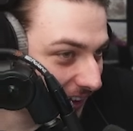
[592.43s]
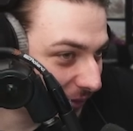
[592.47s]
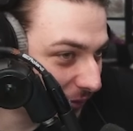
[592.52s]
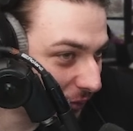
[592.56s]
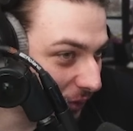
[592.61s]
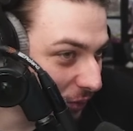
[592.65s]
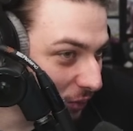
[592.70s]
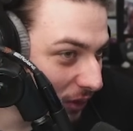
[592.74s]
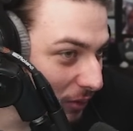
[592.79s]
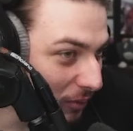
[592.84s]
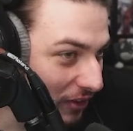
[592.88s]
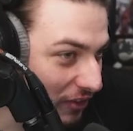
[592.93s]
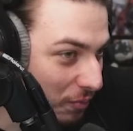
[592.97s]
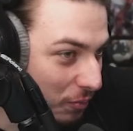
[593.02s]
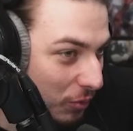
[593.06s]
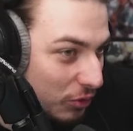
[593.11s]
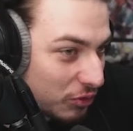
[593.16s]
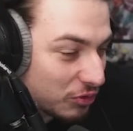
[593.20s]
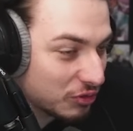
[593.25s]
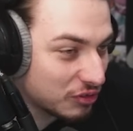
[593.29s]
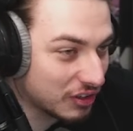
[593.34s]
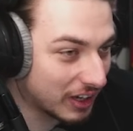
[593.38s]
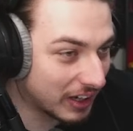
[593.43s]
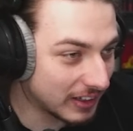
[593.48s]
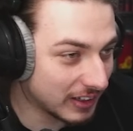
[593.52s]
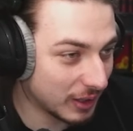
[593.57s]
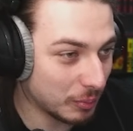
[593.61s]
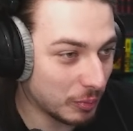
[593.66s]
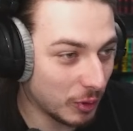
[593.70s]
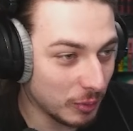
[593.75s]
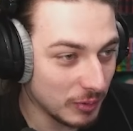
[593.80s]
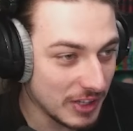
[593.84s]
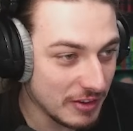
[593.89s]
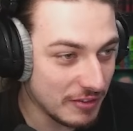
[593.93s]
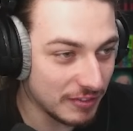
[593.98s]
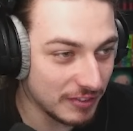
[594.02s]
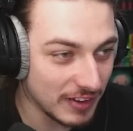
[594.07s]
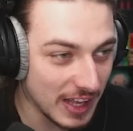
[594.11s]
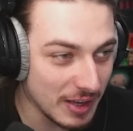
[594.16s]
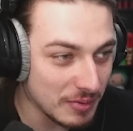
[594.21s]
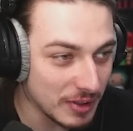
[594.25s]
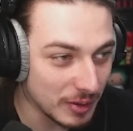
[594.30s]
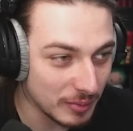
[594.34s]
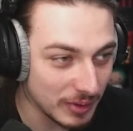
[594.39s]
What am I supposed to check? They're probably
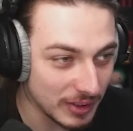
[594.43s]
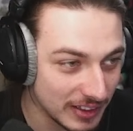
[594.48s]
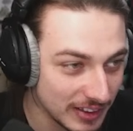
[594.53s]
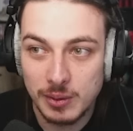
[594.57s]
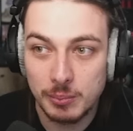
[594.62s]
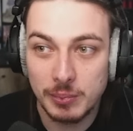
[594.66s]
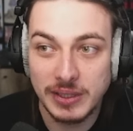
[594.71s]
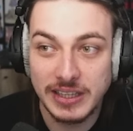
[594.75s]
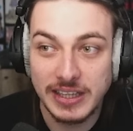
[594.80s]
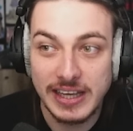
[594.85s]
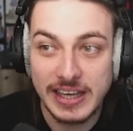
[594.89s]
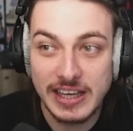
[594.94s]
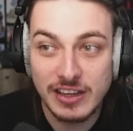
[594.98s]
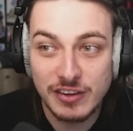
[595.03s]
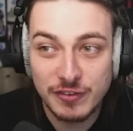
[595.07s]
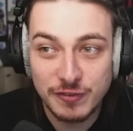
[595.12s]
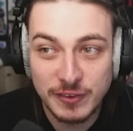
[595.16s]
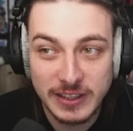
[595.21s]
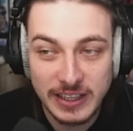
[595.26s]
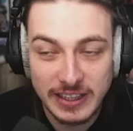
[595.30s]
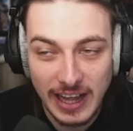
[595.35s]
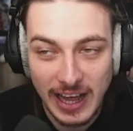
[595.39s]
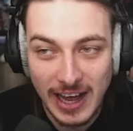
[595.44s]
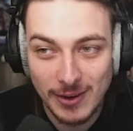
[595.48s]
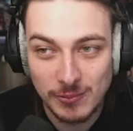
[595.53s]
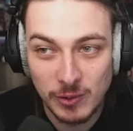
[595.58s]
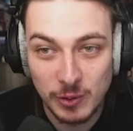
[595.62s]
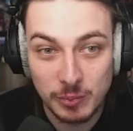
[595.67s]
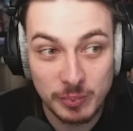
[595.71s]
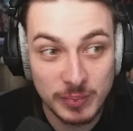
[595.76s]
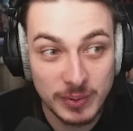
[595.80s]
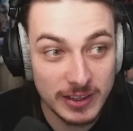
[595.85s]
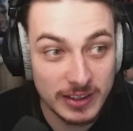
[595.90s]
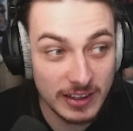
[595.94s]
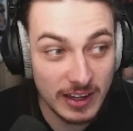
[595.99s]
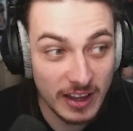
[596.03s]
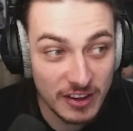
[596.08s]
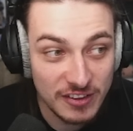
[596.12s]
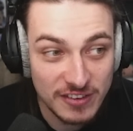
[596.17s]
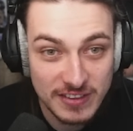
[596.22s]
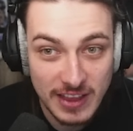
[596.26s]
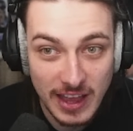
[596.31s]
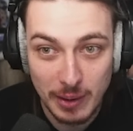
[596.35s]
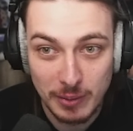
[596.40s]
flaming me. But infinite ammo
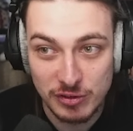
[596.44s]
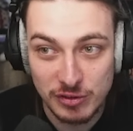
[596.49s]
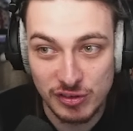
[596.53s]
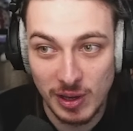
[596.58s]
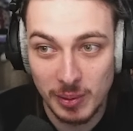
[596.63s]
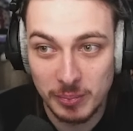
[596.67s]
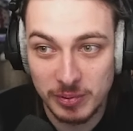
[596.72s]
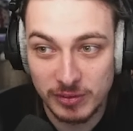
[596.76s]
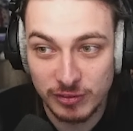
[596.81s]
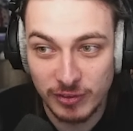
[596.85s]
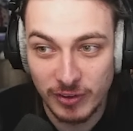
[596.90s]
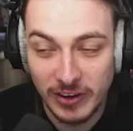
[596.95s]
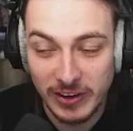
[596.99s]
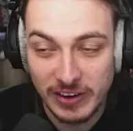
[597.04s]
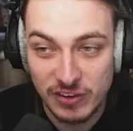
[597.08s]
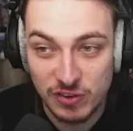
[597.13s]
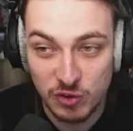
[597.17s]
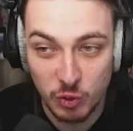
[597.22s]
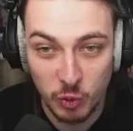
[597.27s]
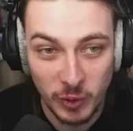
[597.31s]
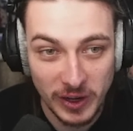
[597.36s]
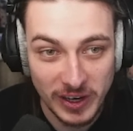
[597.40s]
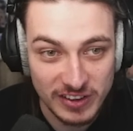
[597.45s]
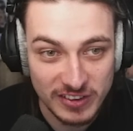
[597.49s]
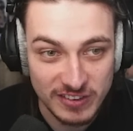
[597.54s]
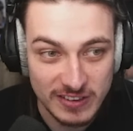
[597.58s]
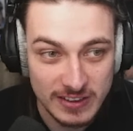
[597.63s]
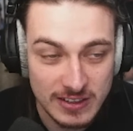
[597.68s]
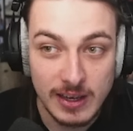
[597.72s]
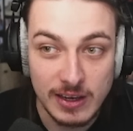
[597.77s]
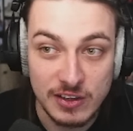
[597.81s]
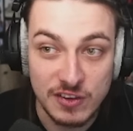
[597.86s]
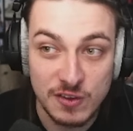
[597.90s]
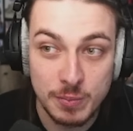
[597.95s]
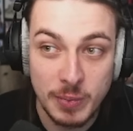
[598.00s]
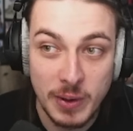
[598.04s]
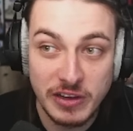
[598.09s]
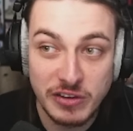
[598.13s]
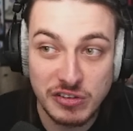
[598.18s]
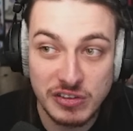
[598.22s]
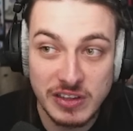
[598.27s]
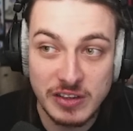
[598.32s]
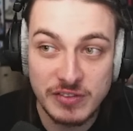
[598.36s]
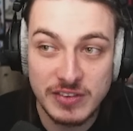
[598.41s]
plus damage amplifier is crazy,
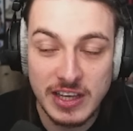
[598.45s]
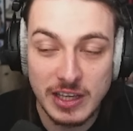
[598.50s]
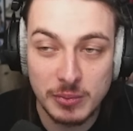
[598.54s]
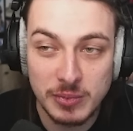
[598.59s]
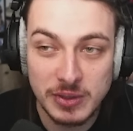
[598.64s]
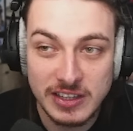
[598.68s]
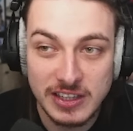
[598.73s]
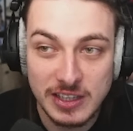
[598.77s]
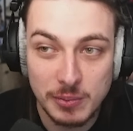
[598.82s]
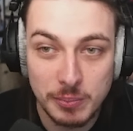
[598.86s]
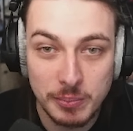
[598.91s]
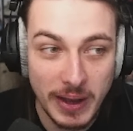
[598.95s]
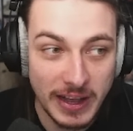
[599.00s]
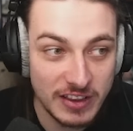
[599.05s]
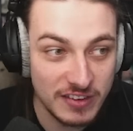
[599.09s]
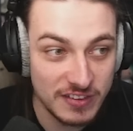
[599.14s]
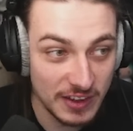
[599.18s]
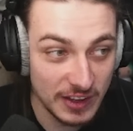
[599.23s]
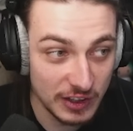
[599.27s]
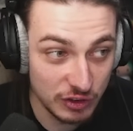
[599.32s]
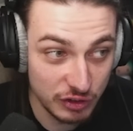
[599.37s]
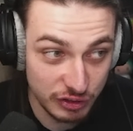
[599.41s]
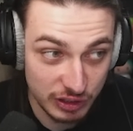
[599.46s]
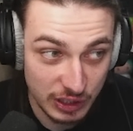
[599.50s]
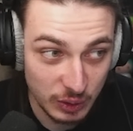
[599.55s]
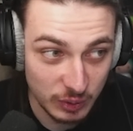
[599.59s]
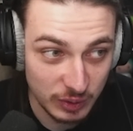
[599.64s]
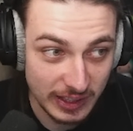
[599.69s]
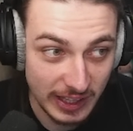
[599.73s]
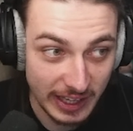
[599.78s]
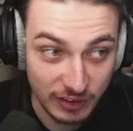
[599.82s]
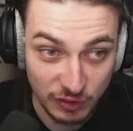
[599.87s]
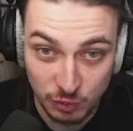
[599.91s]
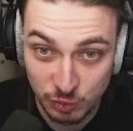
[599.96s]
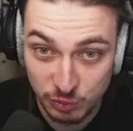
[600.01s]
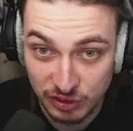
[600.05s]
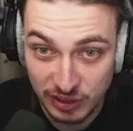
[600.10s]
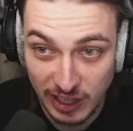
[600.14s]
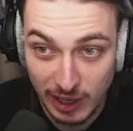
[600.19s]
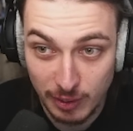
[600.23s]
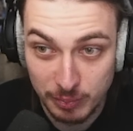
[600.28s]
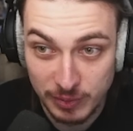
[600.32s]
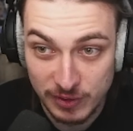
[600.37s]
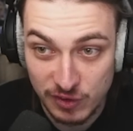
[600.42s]
especially if the enemy team bans like shield tanks, which
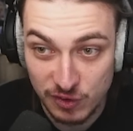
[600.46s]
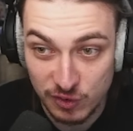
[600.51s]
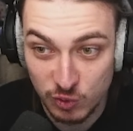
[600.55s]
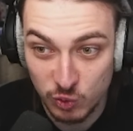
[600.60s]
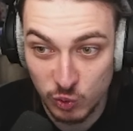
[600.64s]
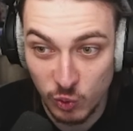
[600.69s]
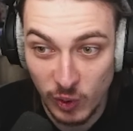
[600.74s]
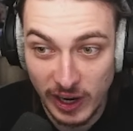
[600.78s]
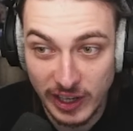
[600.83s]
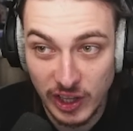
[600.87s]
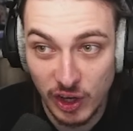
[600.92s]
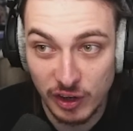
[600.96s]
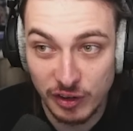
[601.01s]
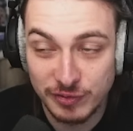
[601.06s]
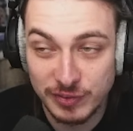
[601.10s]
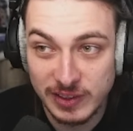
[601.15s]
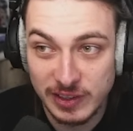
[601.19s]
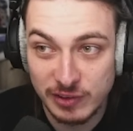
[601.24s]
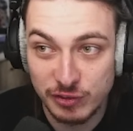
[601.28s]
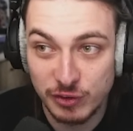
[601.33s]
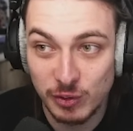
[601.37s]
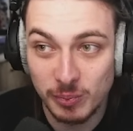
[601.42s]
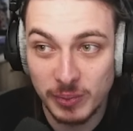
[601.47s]
happens quite often if you're